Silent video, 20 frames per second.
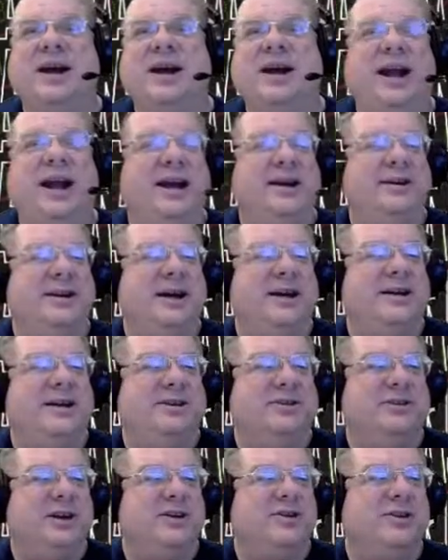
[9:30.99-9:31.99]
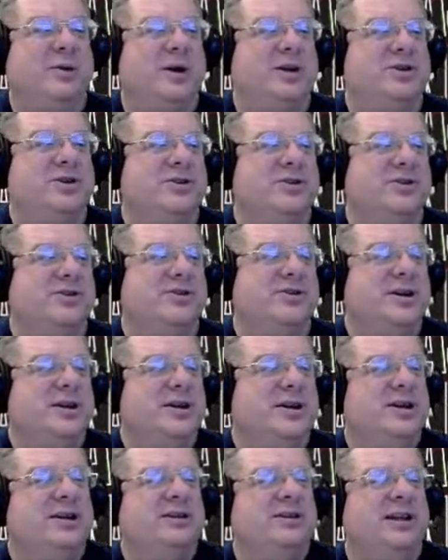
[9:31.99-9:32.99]
And let's get into the questions.
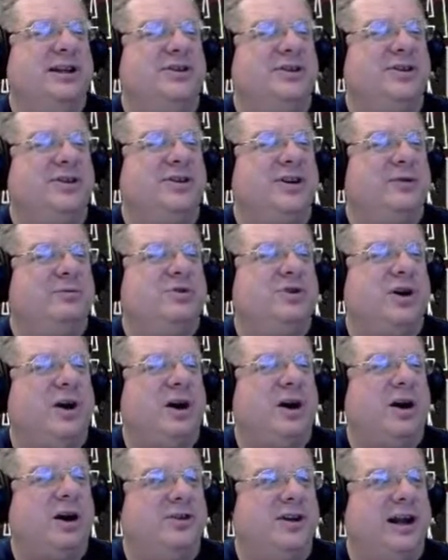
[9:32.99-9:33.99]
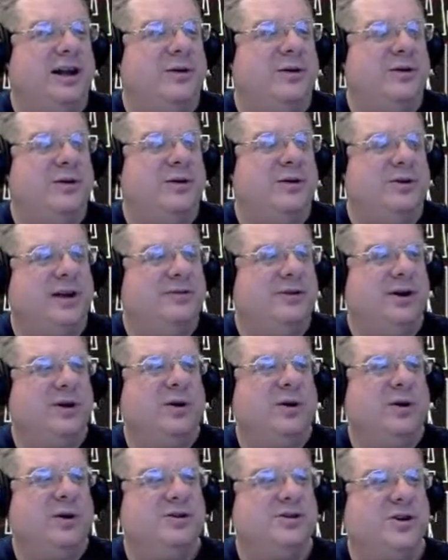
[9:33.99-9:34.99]
Let's from Charles. I always love your
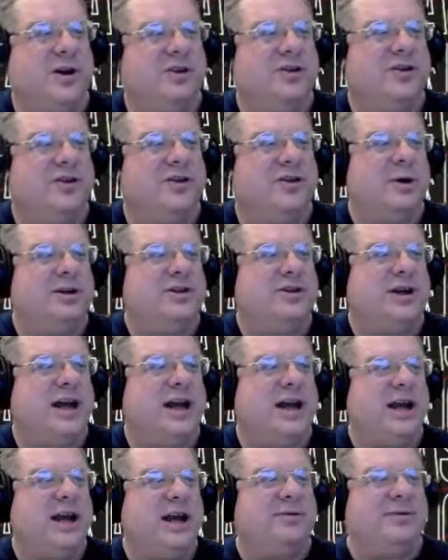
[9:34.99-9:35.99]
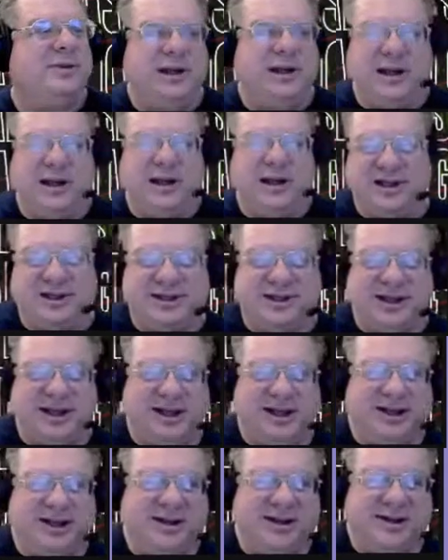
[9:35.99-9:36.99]
question, Charles, so much.
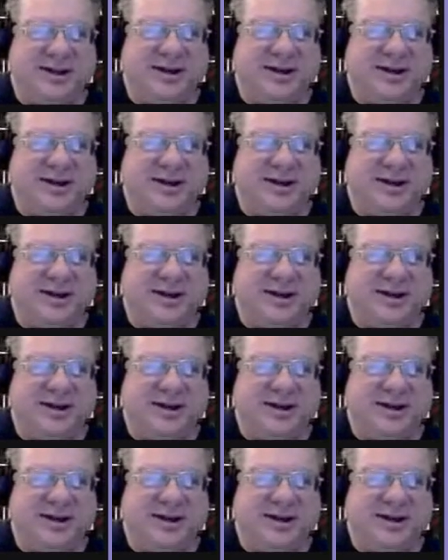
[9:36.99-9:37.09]
FENC.